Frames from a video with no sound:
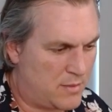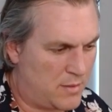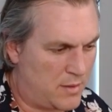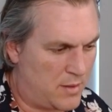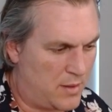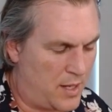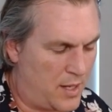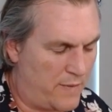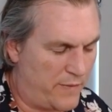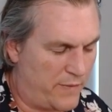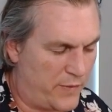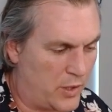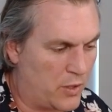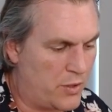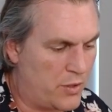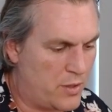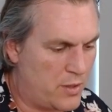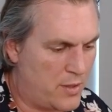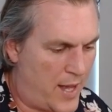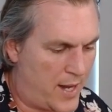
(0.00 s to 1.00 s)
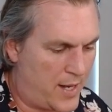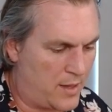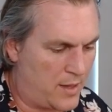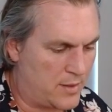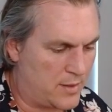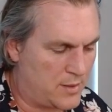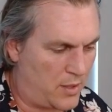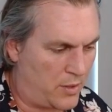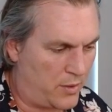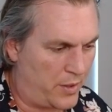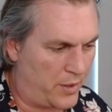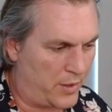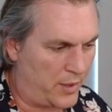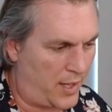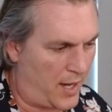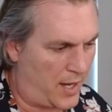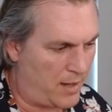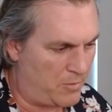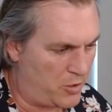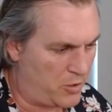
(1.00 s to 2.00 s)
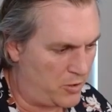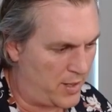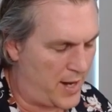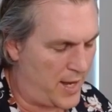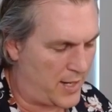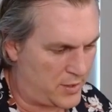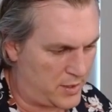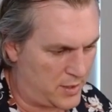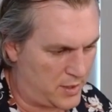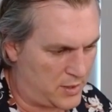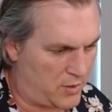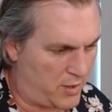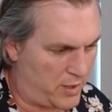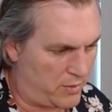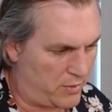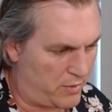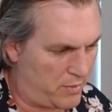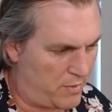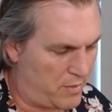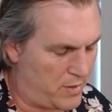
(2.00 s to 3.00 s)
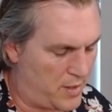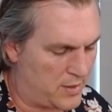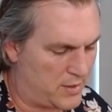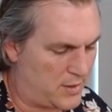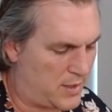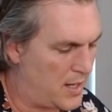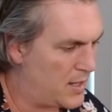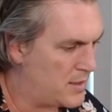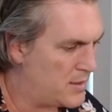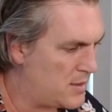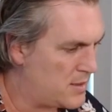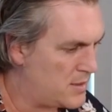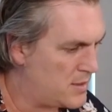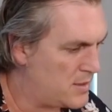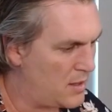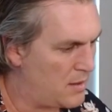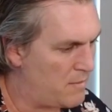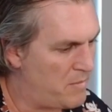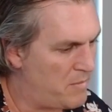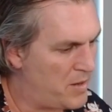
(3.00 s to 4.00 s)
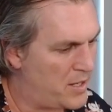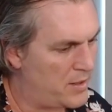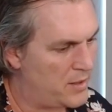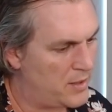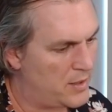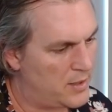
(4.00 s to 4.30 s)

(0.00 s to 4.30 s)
that if you can do that in the solo game, you can actually cycle through those cards and see them. But